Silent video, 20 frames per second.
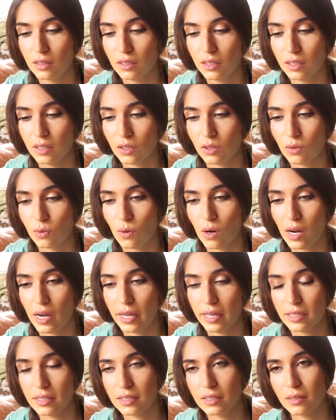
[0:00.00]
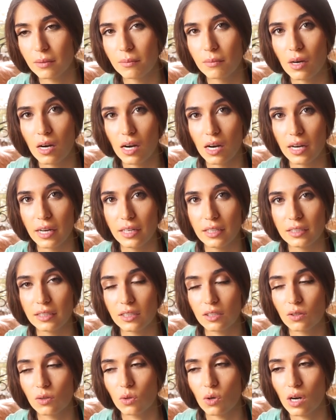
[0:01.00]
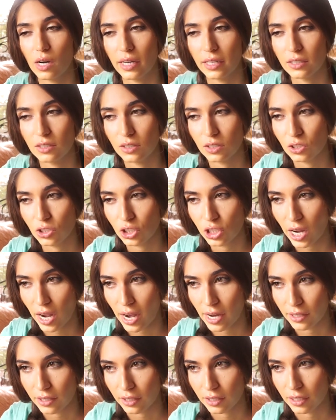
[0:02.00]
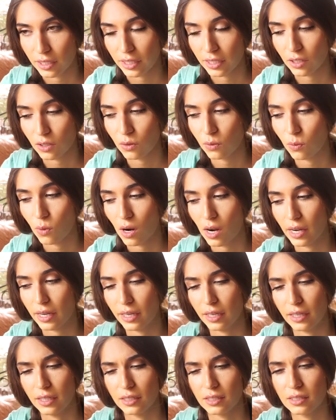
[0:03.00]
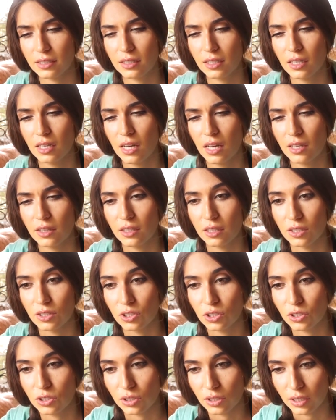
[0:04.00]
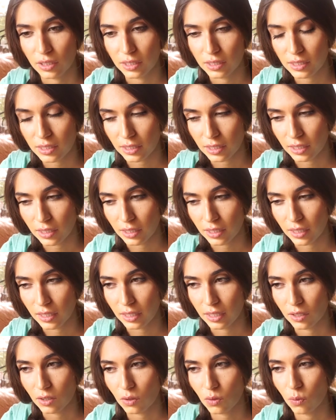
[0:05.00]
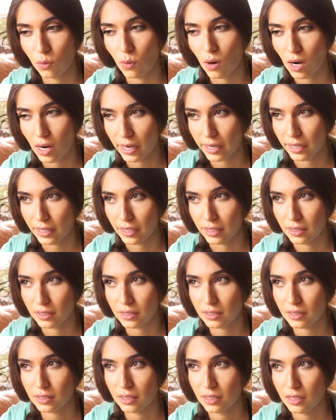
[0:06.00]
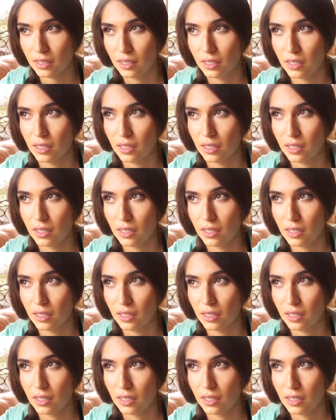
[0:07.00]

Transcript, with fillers: it quiets the mind, it quiets the chatter, it quiets the uncertainty, it quiets